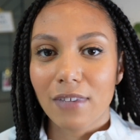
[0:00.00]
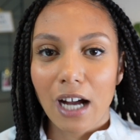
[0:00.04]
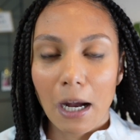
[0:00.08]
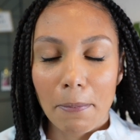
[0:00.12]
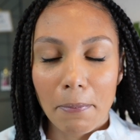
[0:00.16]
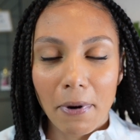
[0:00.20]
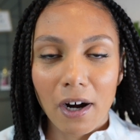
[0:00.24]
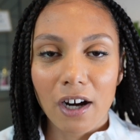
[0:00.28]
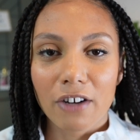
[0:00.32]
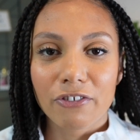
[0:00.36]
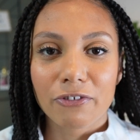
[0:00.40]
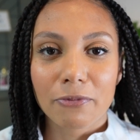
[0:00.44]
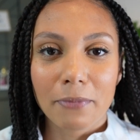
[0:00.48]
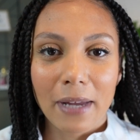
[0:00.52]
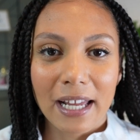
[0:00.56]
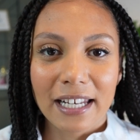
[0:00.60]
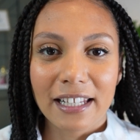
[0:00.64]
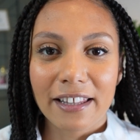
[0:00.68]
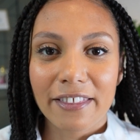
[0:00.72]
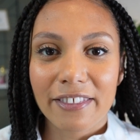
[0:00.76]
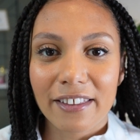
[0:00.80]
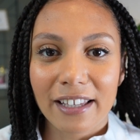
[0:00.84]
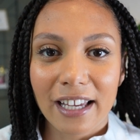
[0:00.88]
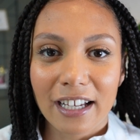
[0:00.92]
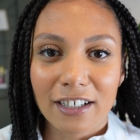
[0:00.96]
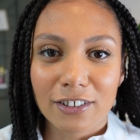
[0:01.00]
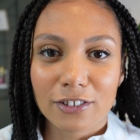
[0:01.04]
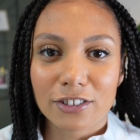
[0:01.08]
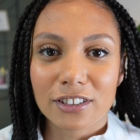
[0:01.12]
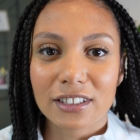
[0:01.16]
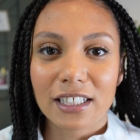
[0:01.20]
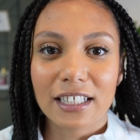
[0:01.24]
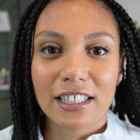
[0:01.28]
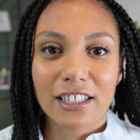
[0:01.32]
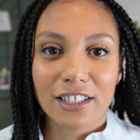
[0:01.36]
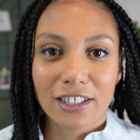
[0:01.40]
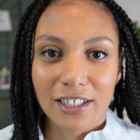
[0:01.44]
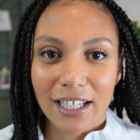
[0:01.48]
Apart from anything else,
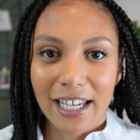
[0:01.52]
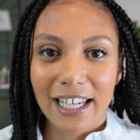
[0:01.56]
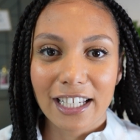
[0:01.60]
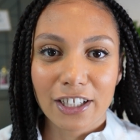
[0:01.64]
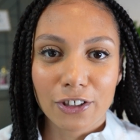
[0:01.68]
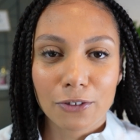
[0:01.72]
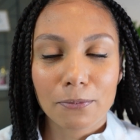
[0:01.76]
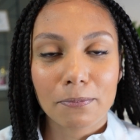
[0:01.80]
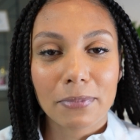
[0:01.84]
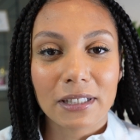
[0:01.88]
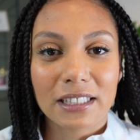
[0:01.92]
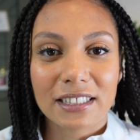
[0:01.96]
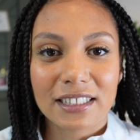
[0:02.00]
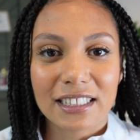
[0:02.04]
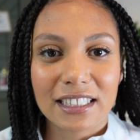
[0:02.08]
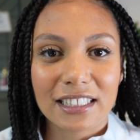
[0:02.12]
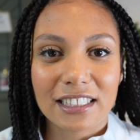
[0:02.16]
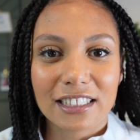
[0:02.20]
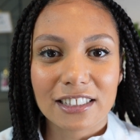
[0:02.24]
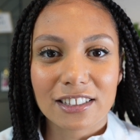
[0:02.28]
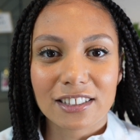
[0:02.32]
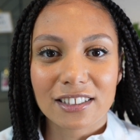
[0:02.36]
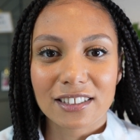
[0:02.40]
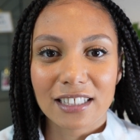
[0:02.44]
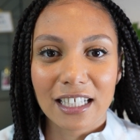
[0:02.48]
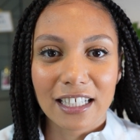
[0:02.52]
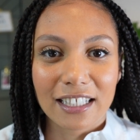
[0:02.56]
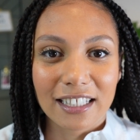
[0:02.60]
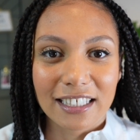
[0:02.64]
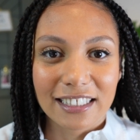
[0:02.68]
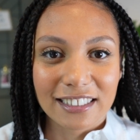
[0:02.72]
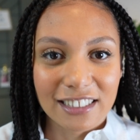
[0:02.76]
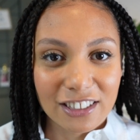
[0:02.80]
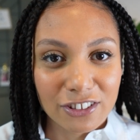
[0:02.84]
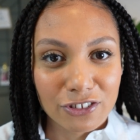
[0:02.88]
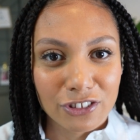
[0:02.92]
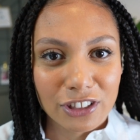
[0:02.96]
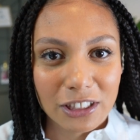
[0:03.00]
it could be seen as slightly
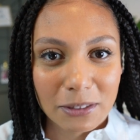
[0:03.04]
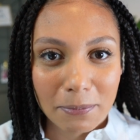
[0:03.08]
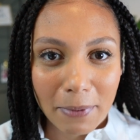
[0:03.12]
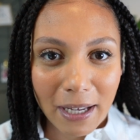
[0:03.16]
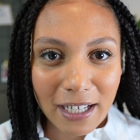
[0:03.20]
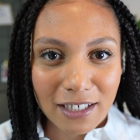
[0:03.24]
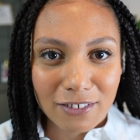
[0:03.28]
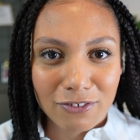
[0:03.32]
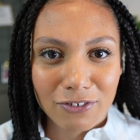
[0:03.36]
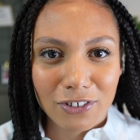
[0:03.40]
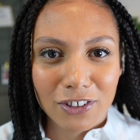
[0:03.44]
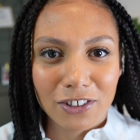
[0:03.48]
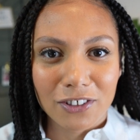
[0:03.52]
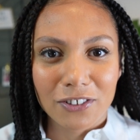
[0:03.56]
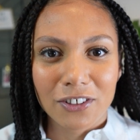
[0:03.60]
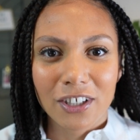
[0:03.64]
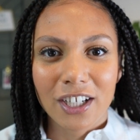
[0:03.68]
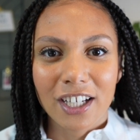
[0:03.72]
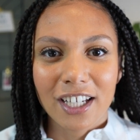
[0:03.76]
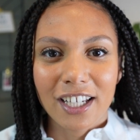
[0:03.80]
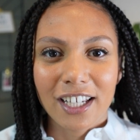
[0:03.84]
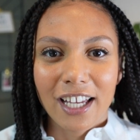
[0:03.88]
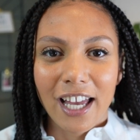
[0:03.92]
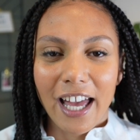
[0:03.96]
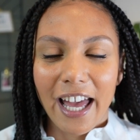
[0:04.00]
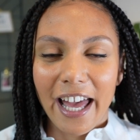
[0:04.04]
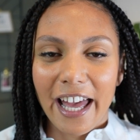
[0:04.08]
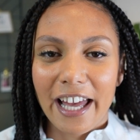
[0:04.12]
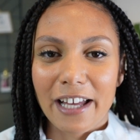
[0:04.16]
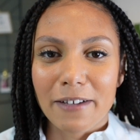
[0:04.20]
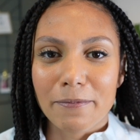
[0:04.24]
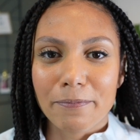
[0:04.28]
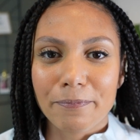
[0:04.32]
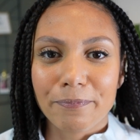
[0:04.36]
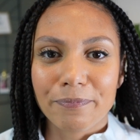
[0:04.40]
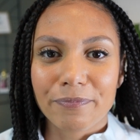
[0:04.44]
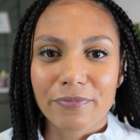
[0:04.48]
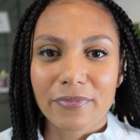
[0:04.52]
disrespectful,
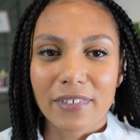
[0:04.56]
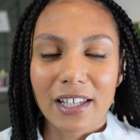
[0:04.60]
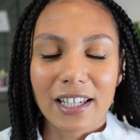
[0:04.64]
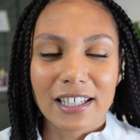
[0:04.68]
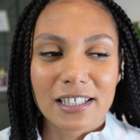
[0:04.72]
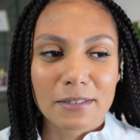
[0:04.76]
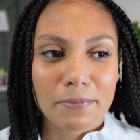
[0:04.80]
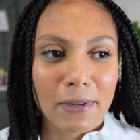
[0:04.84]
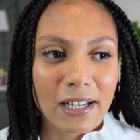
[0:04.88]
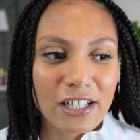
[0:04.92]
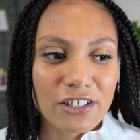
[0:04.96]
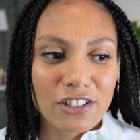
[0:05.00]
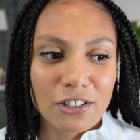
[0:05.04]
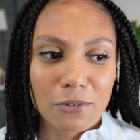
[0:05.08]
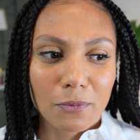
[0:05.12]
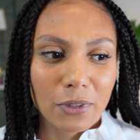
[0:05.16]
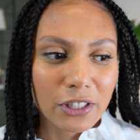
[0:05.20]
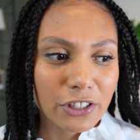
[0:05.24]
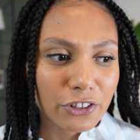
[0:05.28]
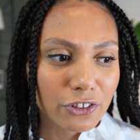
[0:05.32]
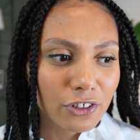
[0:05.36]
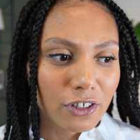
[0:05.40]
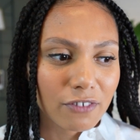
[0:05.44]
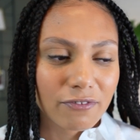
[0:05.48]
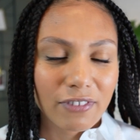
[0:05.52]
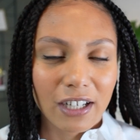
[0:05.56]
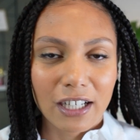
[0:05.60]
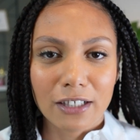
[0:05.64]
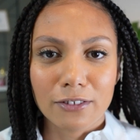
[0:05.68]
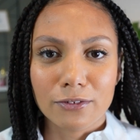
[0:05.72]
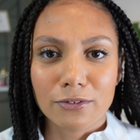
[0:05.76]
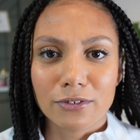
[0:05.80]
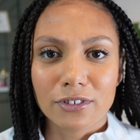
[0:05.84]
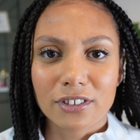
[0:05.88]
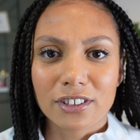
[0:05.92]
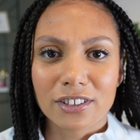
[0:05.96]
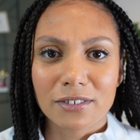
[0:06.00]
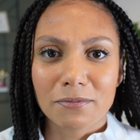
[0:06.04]
especially when you're
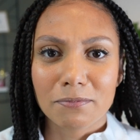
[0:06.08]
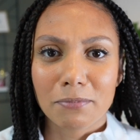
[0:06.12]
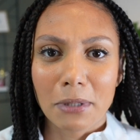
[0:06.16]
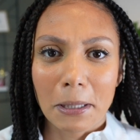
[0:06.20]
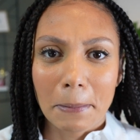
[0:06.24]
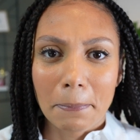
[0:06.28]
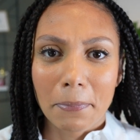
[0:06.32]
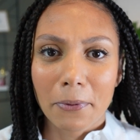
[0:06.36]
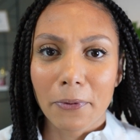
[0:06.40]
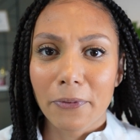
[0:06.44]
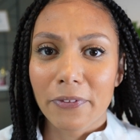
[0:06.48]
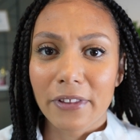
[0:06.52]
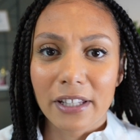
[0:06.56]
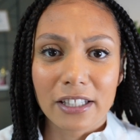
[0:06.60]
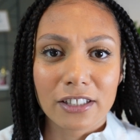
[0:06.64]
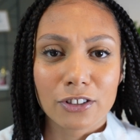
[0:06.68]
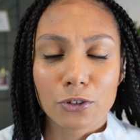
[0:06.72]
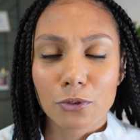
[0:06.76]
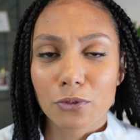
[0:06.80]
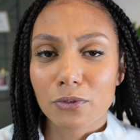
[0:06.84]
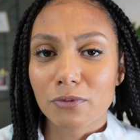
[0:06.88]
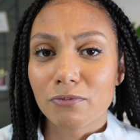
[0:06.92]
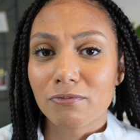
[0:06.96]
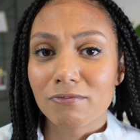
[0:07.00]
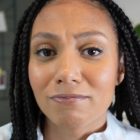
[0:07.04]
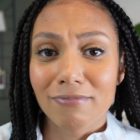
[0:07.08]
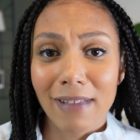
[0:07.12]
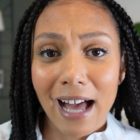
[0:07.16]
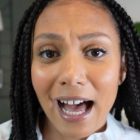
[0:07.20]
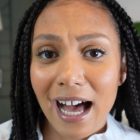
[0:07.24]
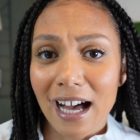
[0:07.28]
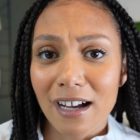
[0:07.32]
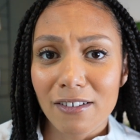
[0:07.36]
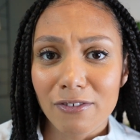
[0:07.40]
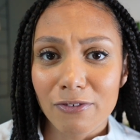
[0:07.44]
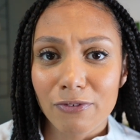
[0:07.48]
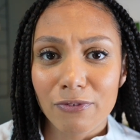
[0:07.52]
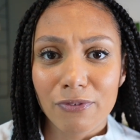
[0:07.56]
around people that don't
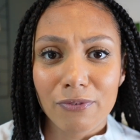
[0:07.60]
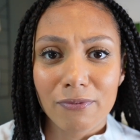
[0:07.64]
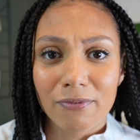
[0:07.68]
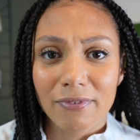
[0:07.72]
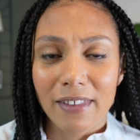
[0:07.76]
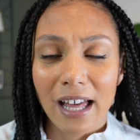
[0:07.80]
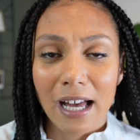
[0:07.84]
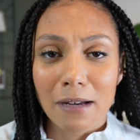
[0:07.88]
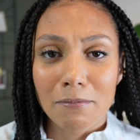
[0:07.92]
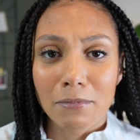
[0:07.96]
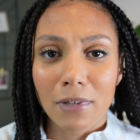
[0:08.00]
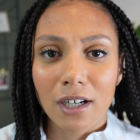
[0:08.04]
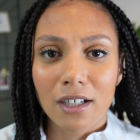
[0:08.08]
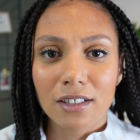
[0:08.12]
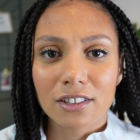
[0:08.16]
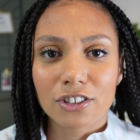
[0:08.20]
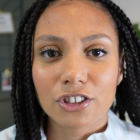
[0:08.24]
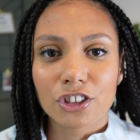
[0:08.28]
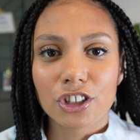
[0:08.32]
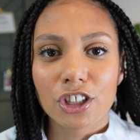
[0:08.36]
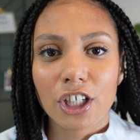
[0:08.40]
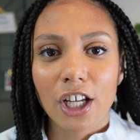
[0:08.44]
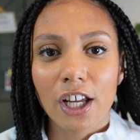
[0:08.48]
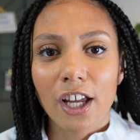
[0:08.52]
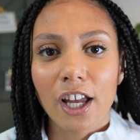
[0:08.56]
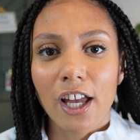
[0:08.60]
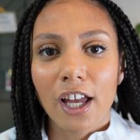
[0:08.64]
have that much.